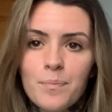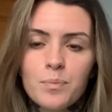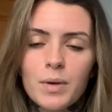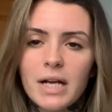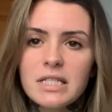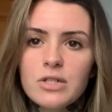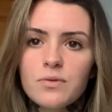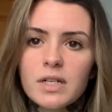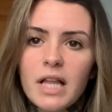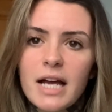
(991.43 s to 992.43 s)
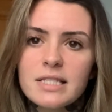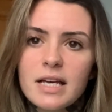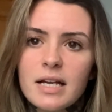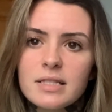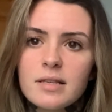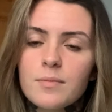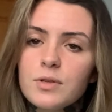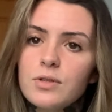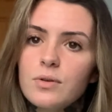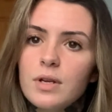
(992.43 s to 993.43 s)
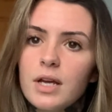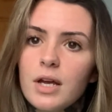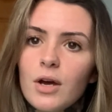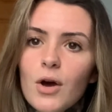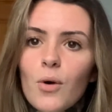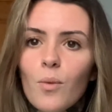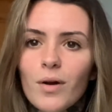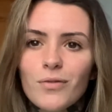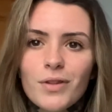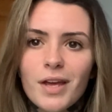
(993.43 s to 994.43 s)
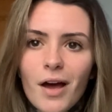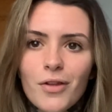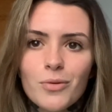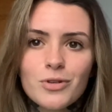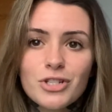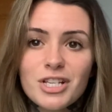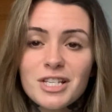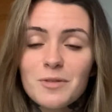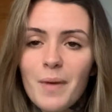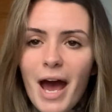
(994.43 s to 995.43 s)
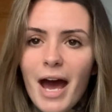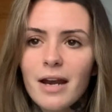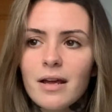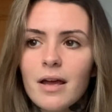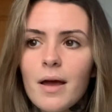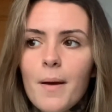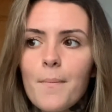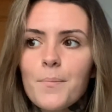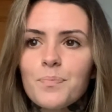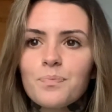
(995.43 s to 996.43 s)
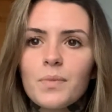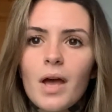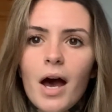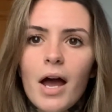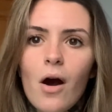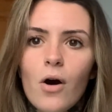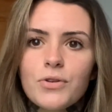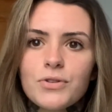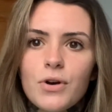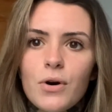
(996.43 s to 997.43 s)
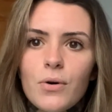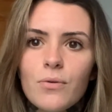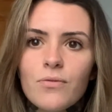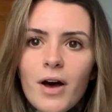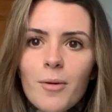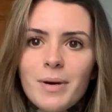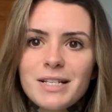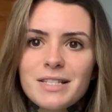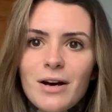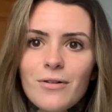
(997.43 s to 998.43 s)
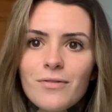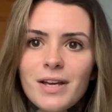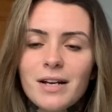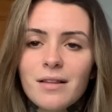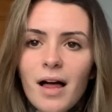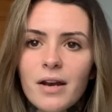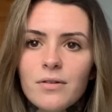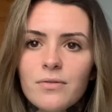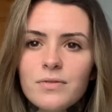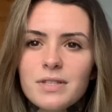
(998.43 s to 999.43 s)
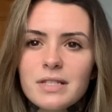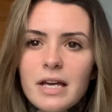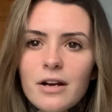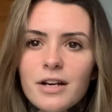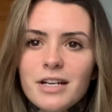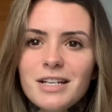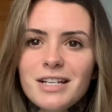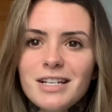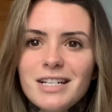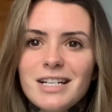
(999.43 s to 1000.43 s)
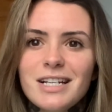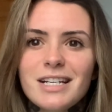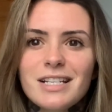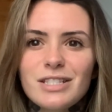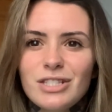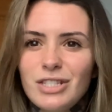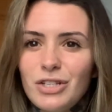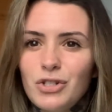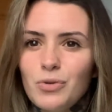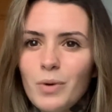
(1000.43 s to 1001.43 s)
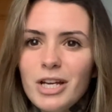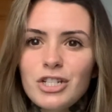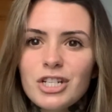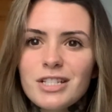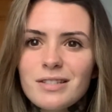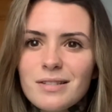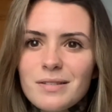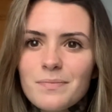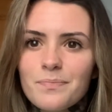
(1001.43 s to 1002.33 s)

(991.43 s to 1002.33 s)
But I didn't realize that substituting one for the other was just as bad. I also found myself in a lot of scary situations.